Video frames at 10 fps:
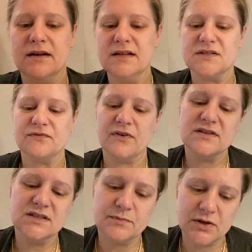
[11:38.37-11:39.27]
it's
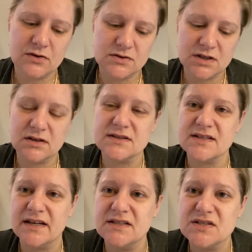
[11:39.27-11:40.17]
fussy because it
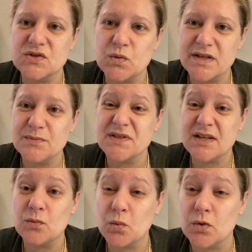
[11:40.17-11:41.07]
contains
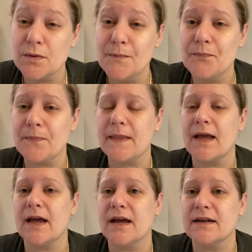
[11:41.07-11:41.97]
20% wool
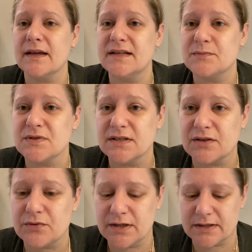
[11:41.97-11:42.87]
and 80%
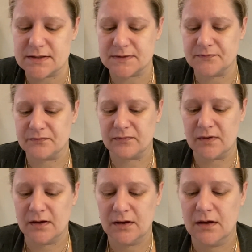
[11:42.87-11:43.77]
acrylics.
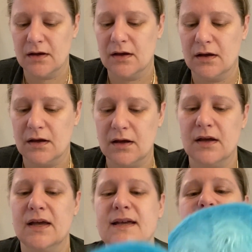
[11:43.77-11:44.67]

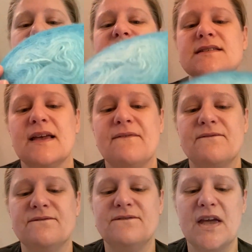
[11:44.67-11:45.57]
It's a
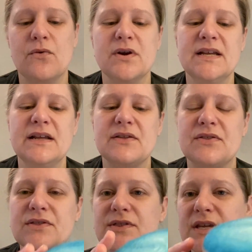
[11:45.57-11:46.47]
very
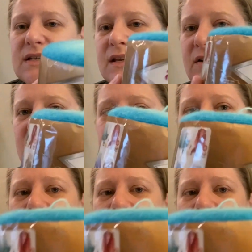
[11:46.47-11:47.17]
thin yarn.